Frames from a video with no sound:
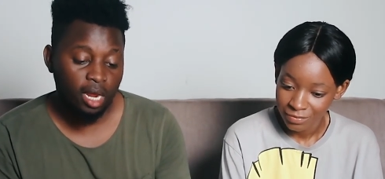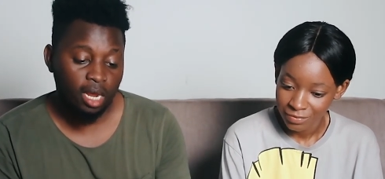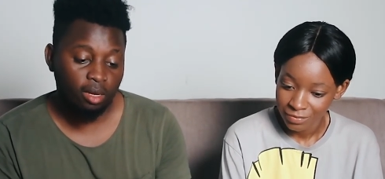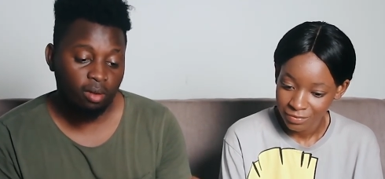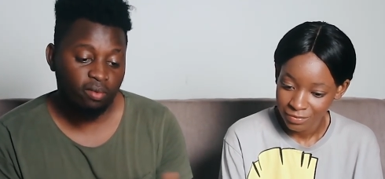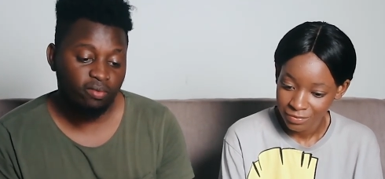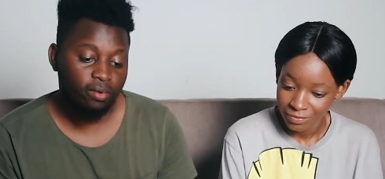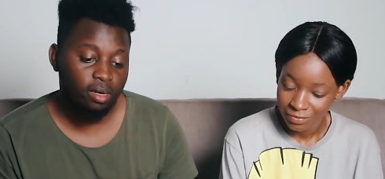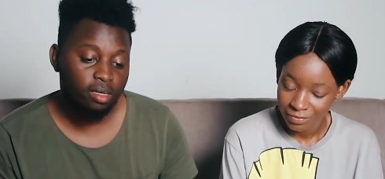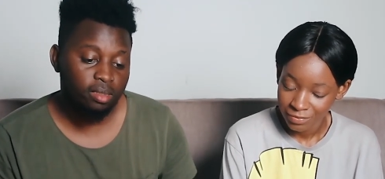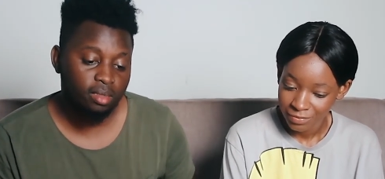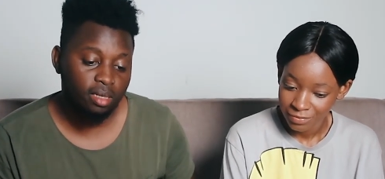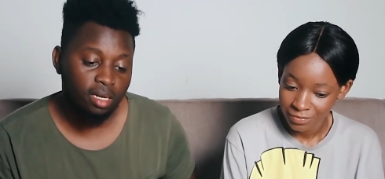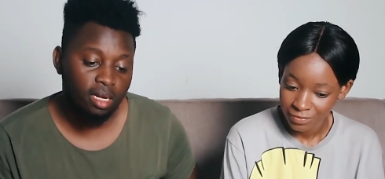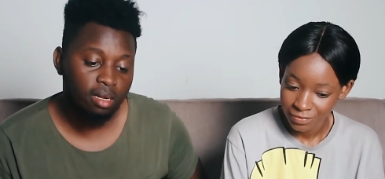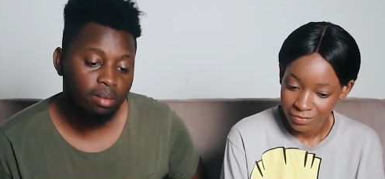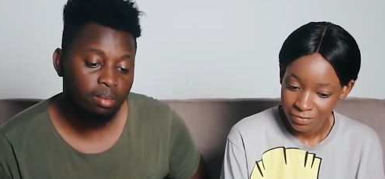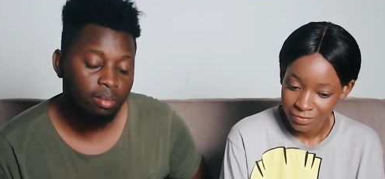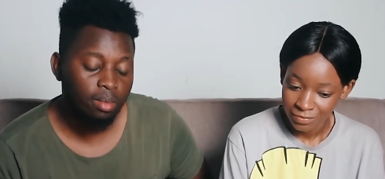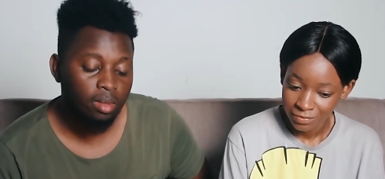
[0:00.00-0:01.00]
Speaker 1: like your first
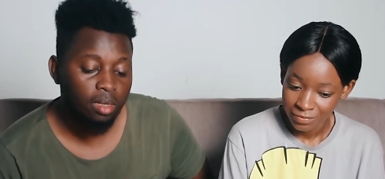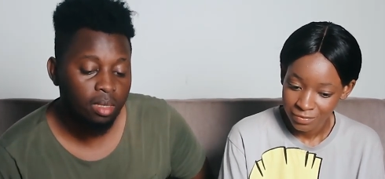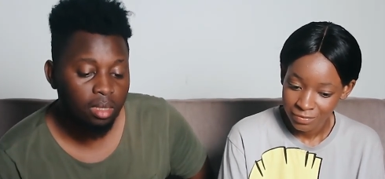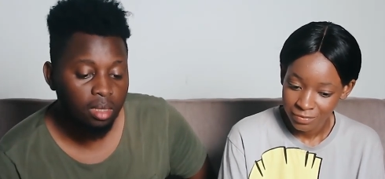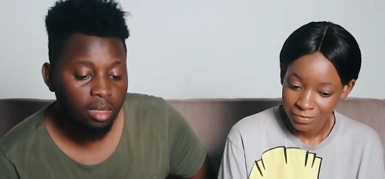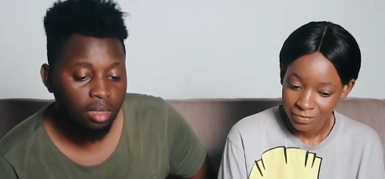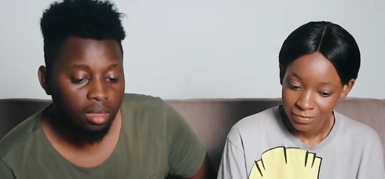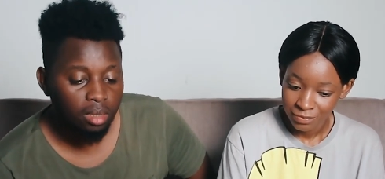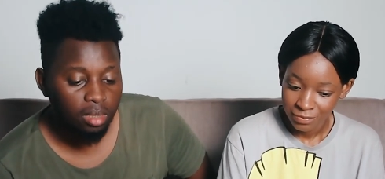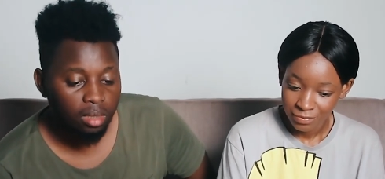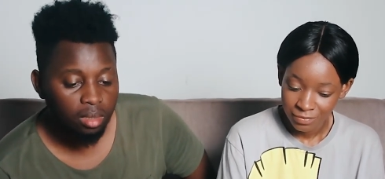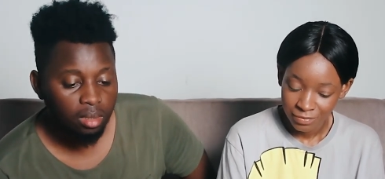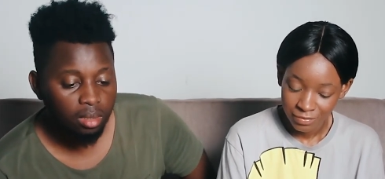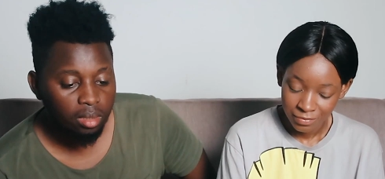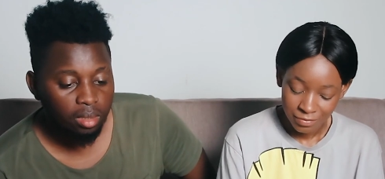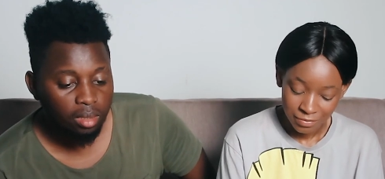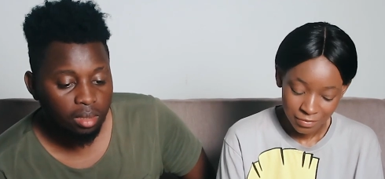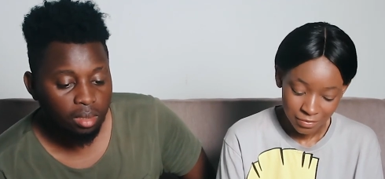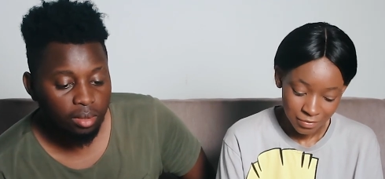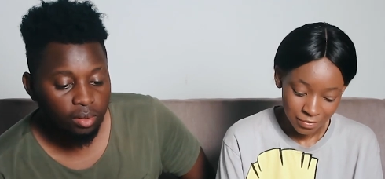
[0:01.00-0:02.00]
time,
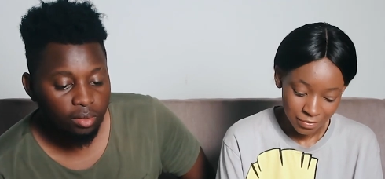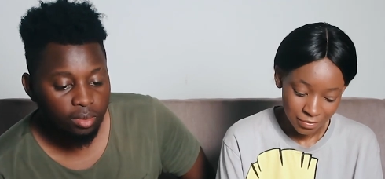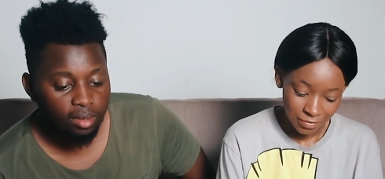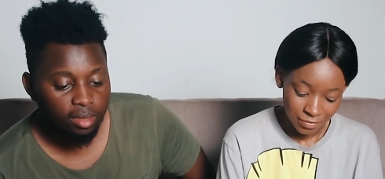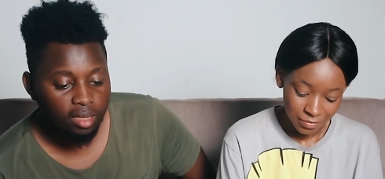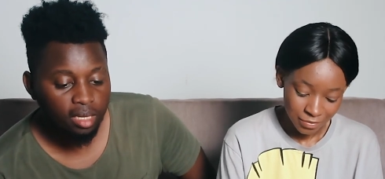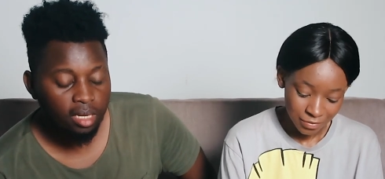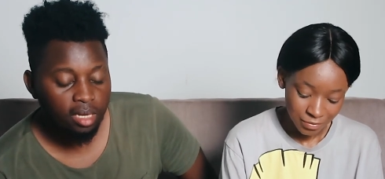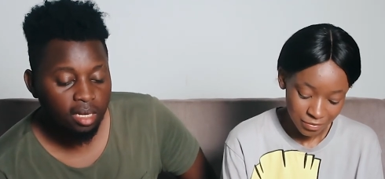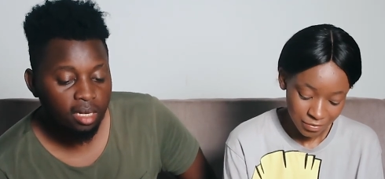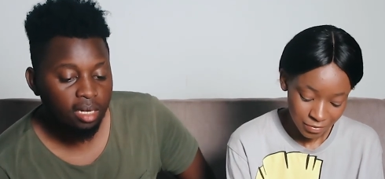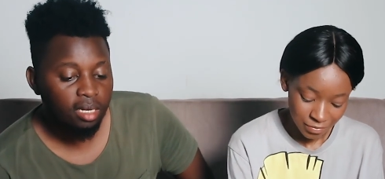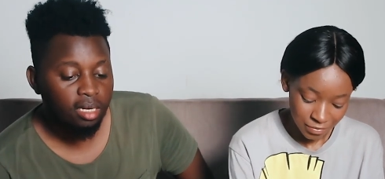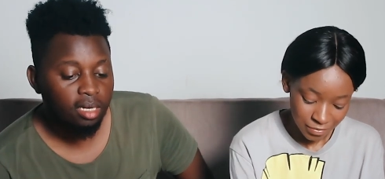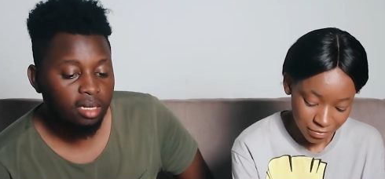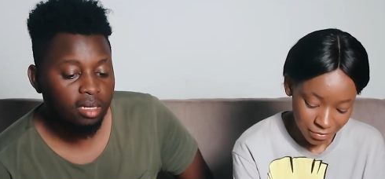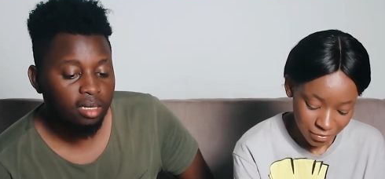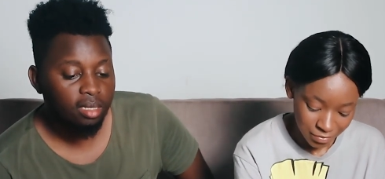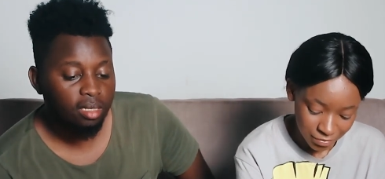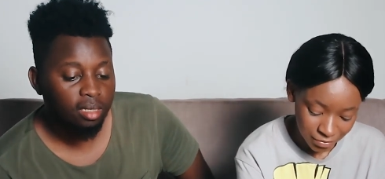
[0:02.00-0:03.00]
you think
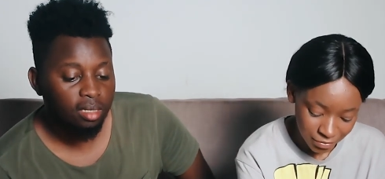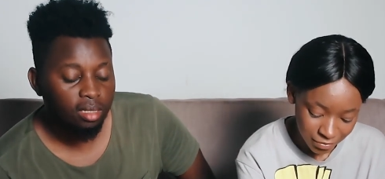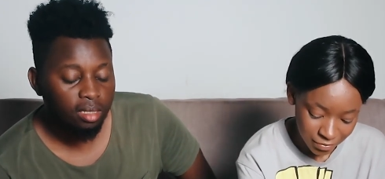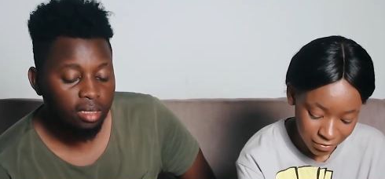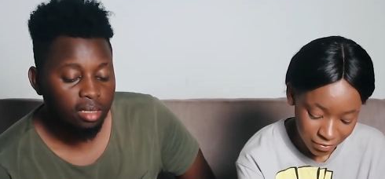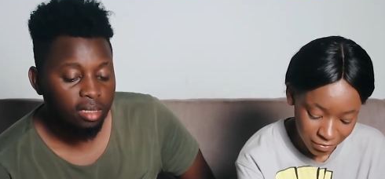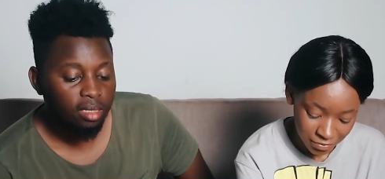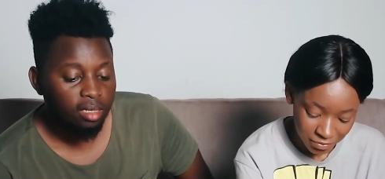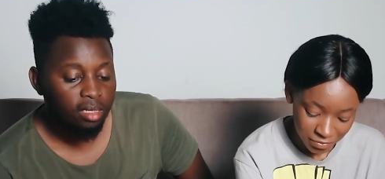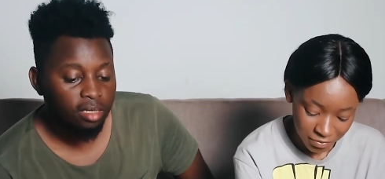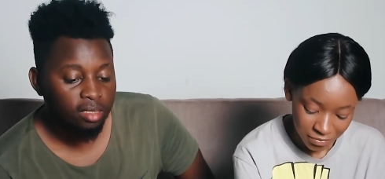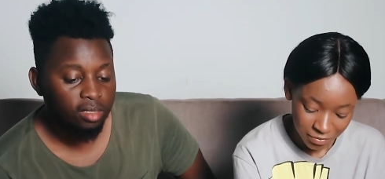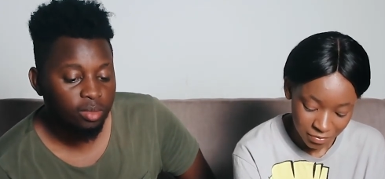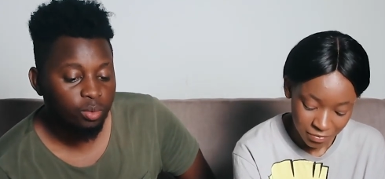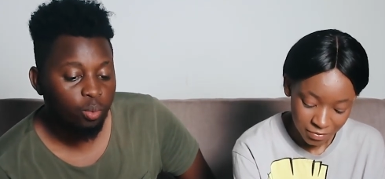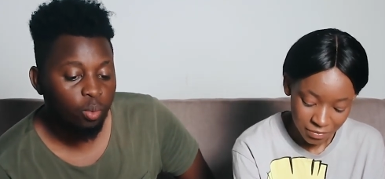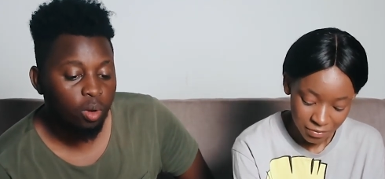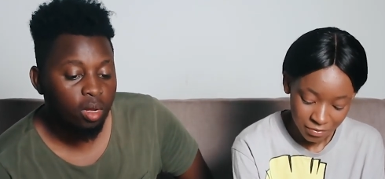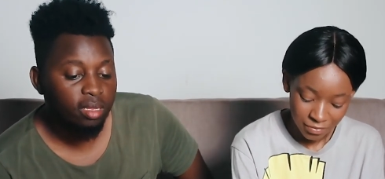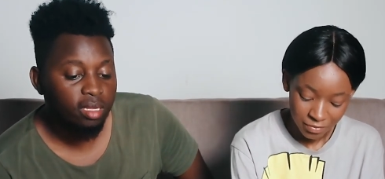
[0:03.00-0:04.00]
it's
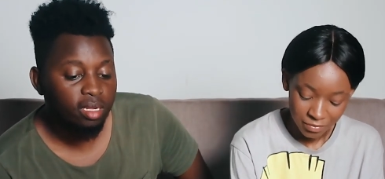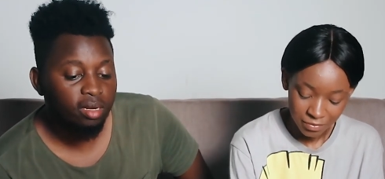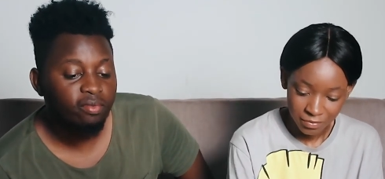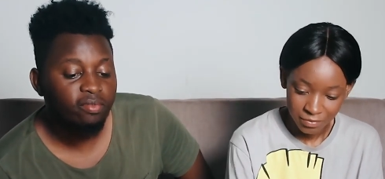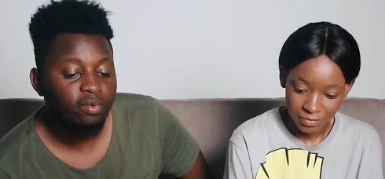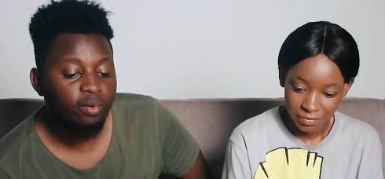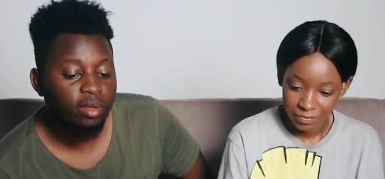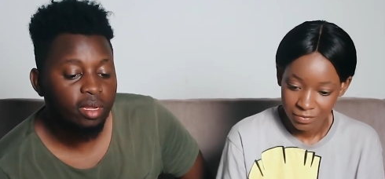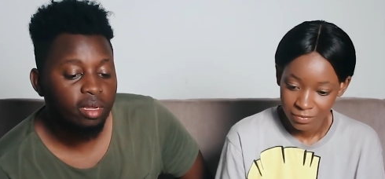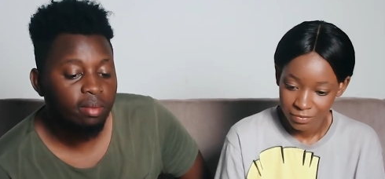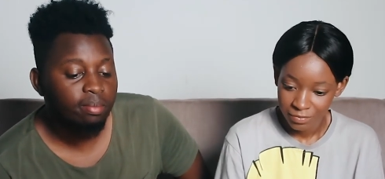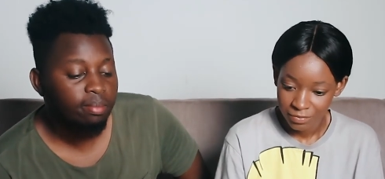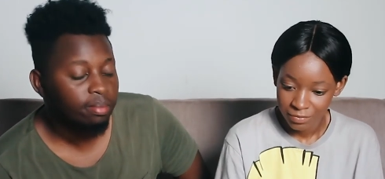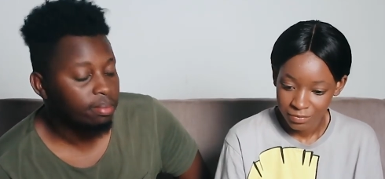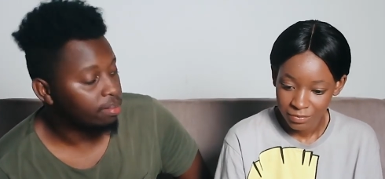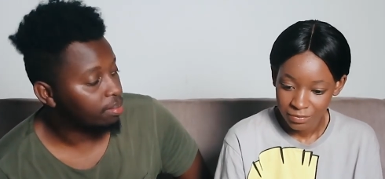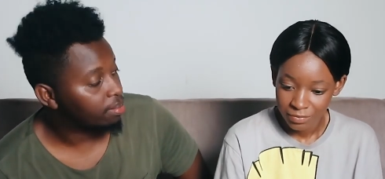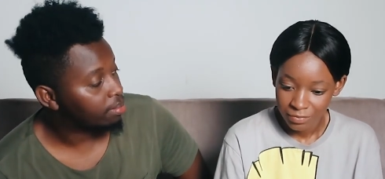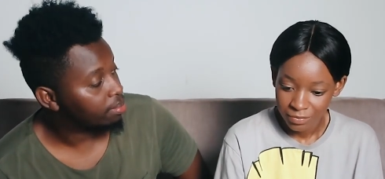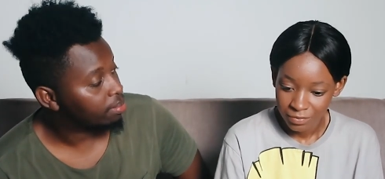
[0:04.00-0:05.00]
worth it for him?